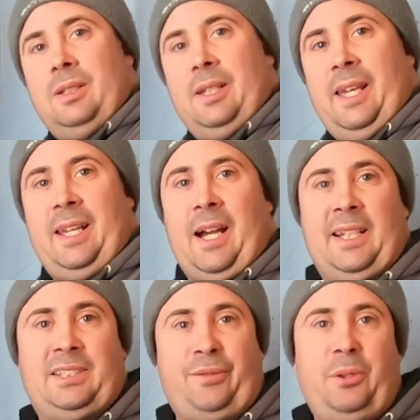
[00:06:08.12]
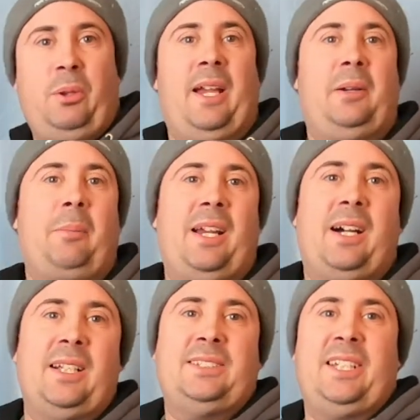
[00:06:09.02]
Hey guys, if you like my
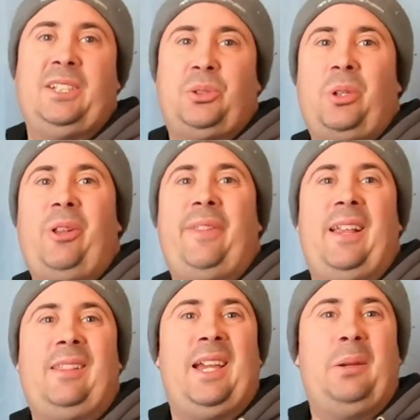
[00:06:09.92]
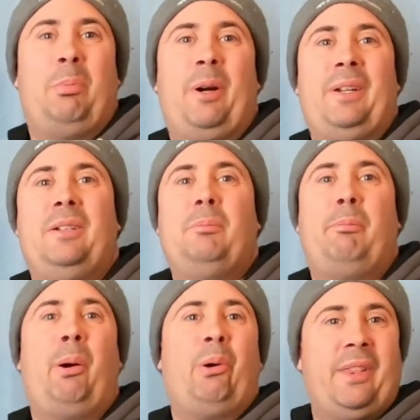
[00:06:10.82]
content, drill that like button,
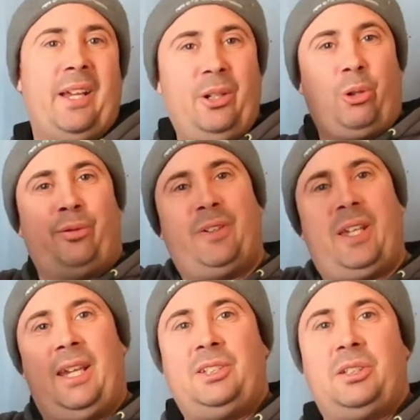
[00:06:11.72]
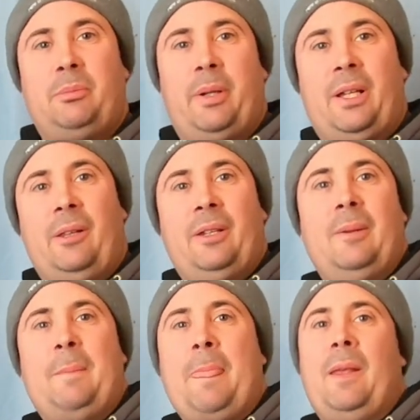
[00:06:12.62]
poke that notification bell.
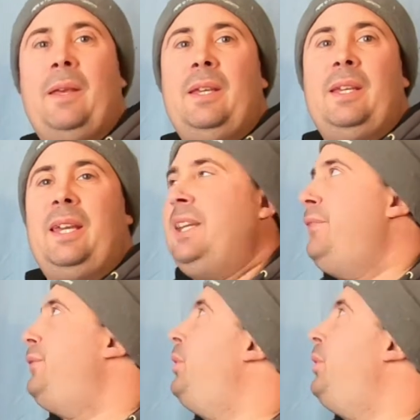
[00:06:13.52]
And if you